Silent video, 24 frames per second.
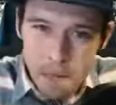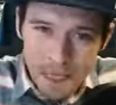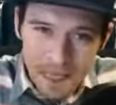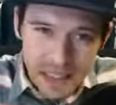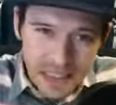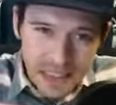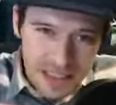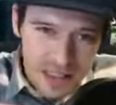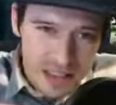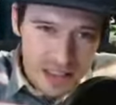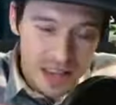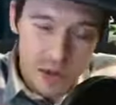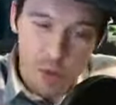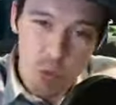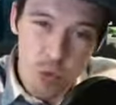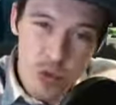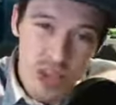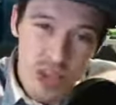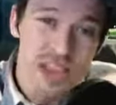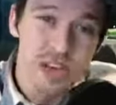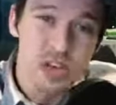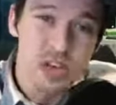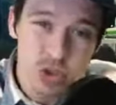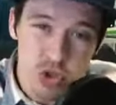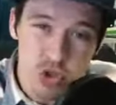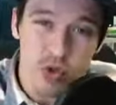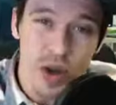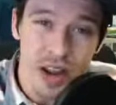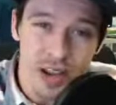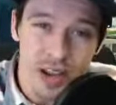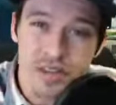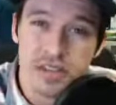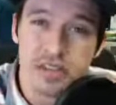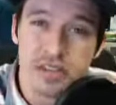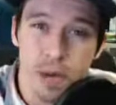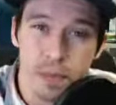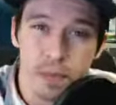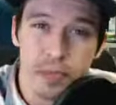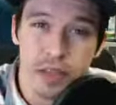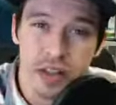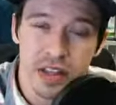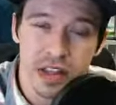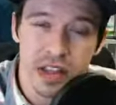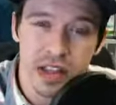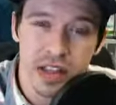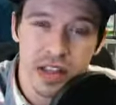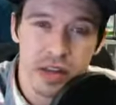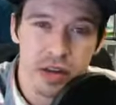we address something
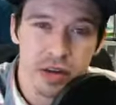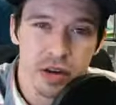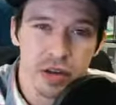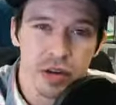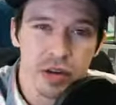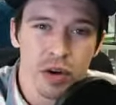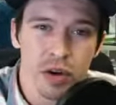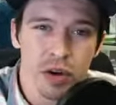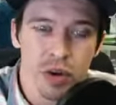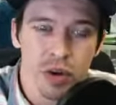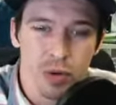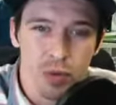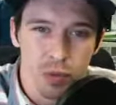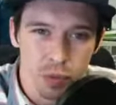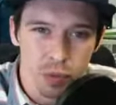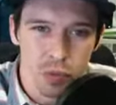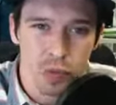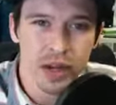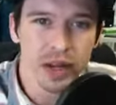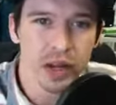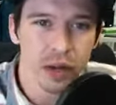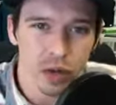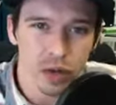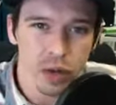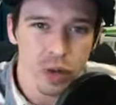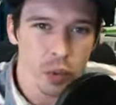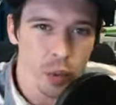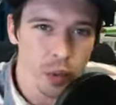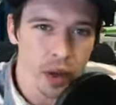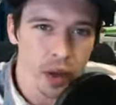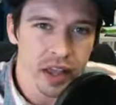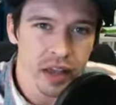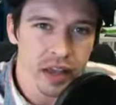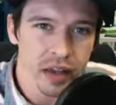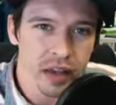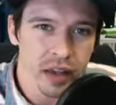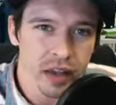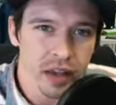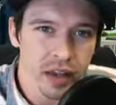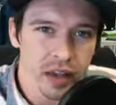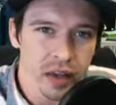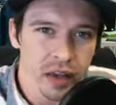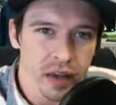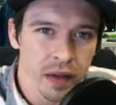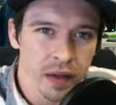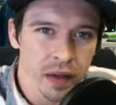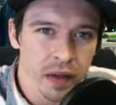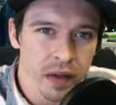here real quick?
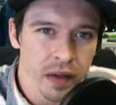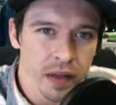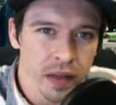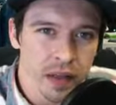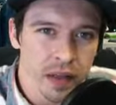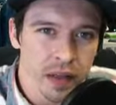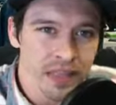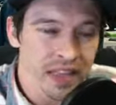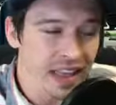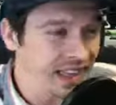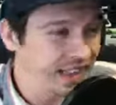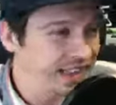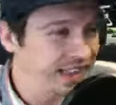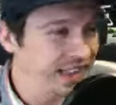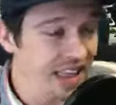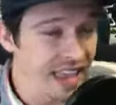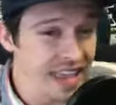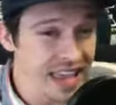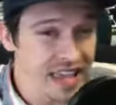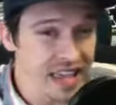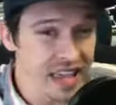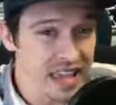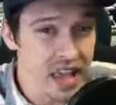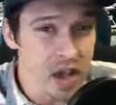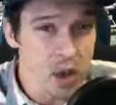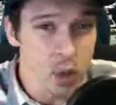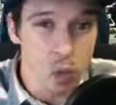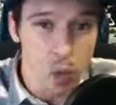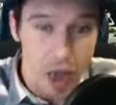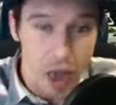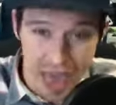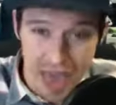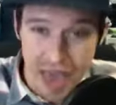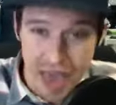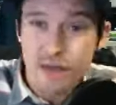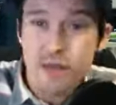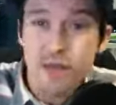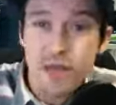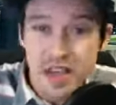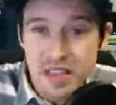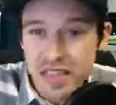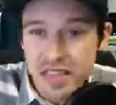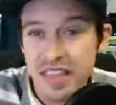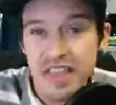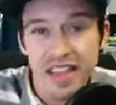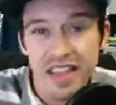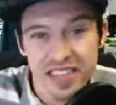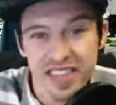that like everything that I
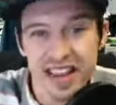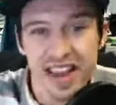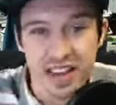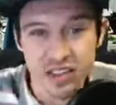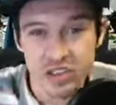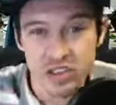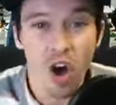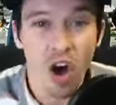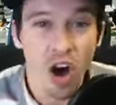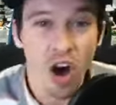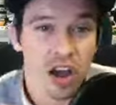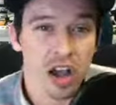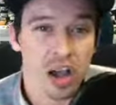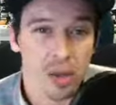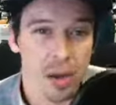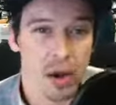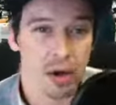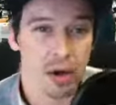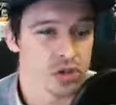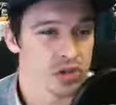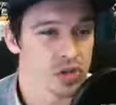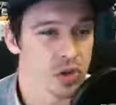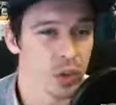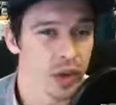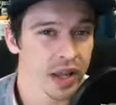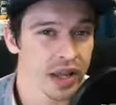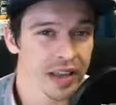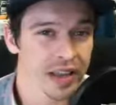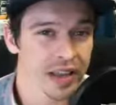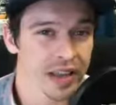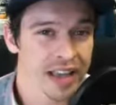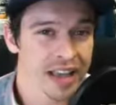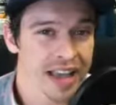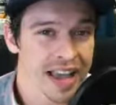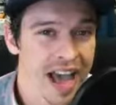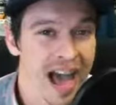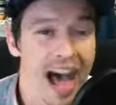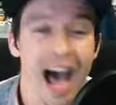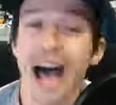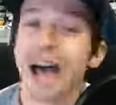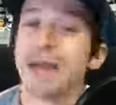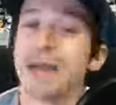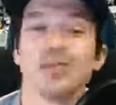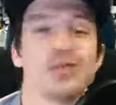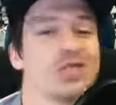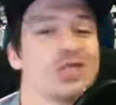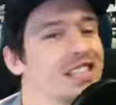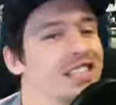talk about doing, I'm
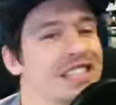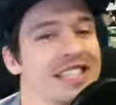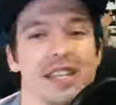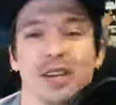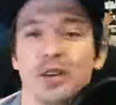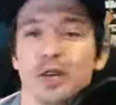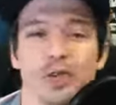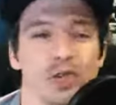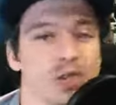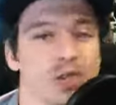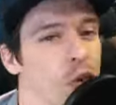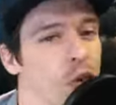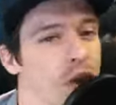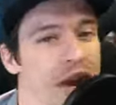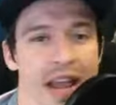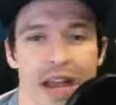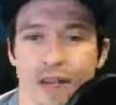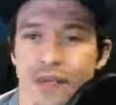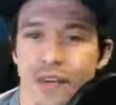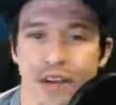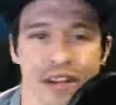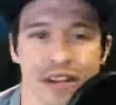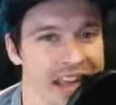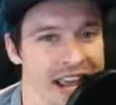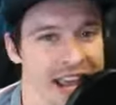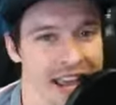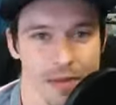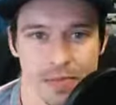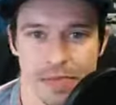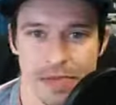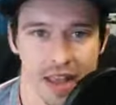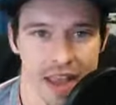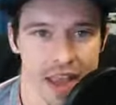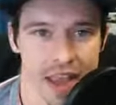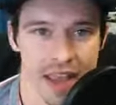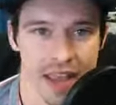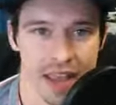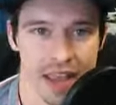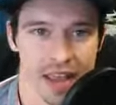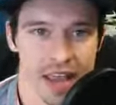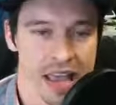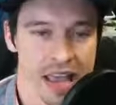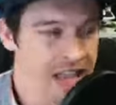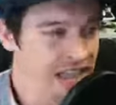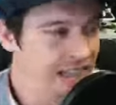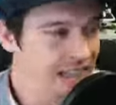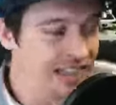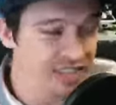still doing every damn day. Like
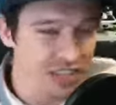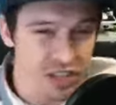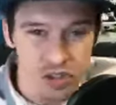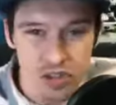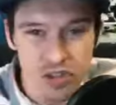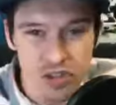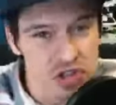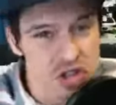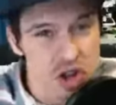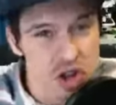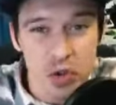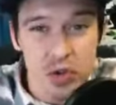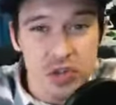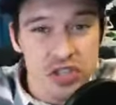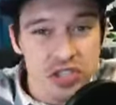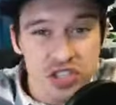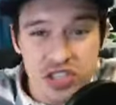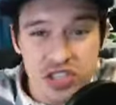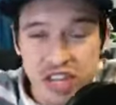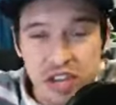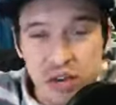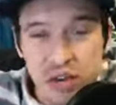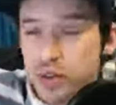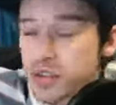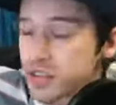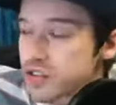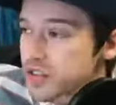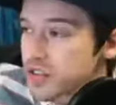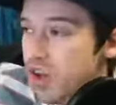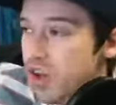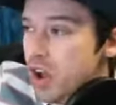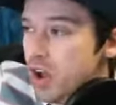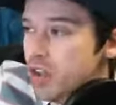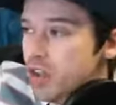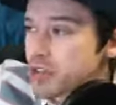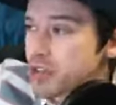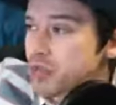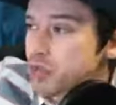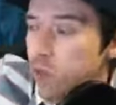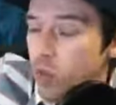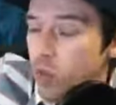there's no secret sauce of once you've